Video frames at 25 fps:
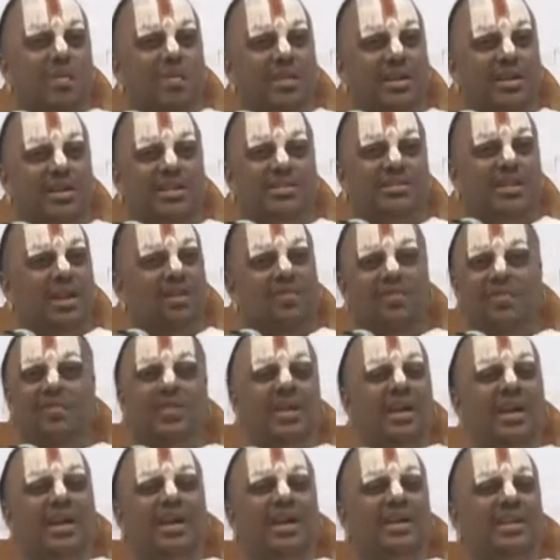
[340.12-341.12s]
the government itself.
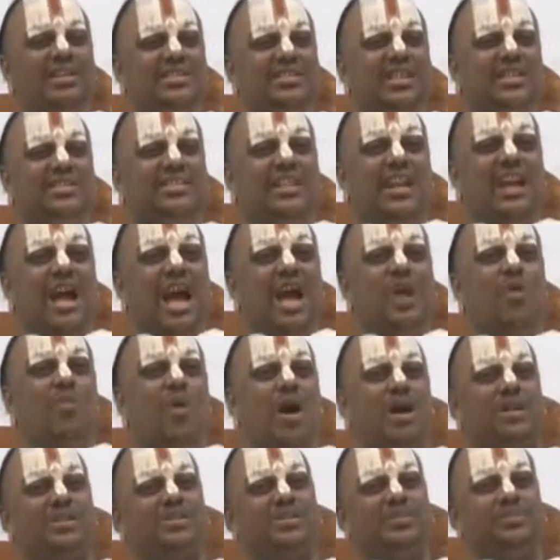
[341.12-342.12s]
It is just an
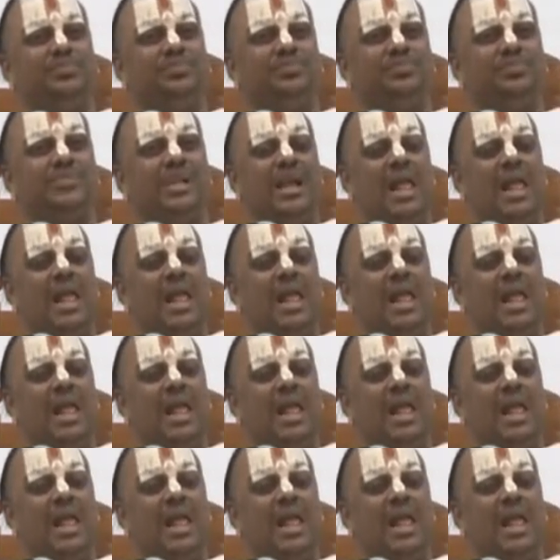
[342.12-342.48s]
eyewash.